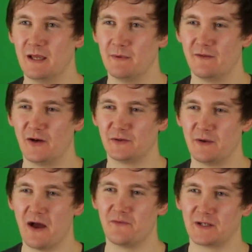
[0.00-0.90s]
Yeah, but they're not
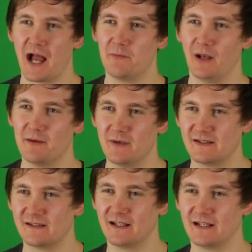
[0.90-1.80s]
doing that for the guy who played
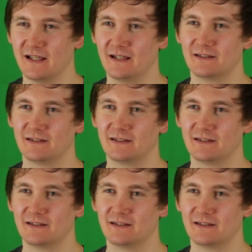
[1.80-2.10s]
Mr. Slinky.